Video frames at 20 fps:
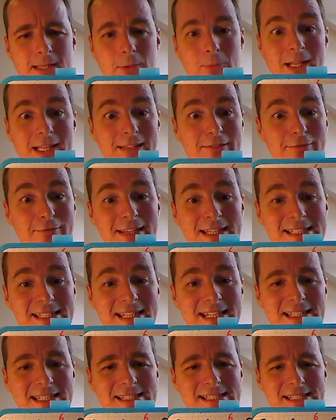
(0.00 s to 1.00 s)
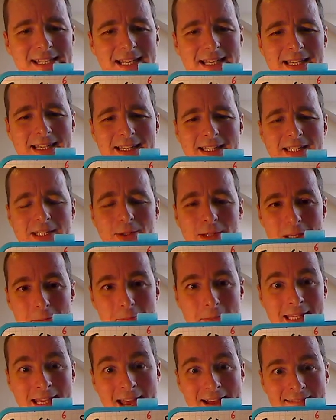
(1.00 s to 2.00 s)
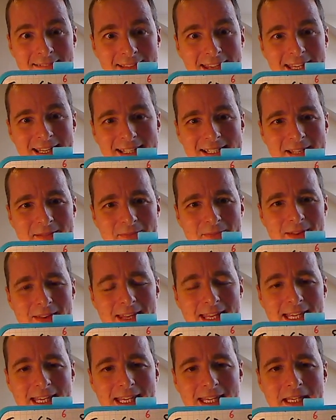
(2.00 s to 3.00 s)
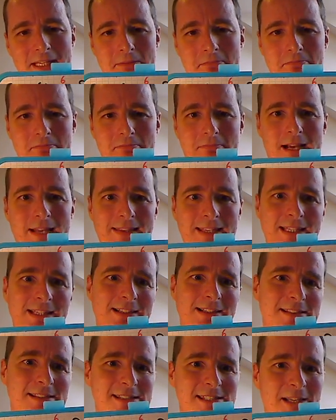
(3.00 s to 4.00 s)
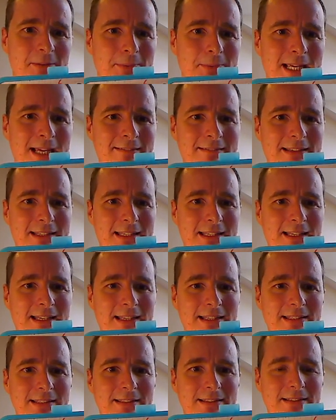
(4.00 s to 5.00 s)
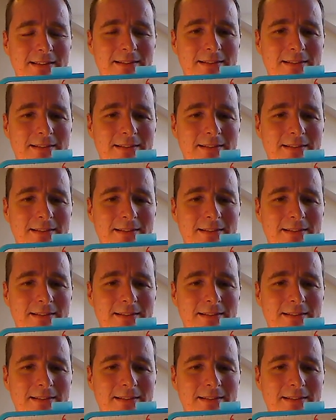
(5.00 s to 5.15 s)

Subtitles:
Well, the reason is you can be carrying something and then you just stop carrying it.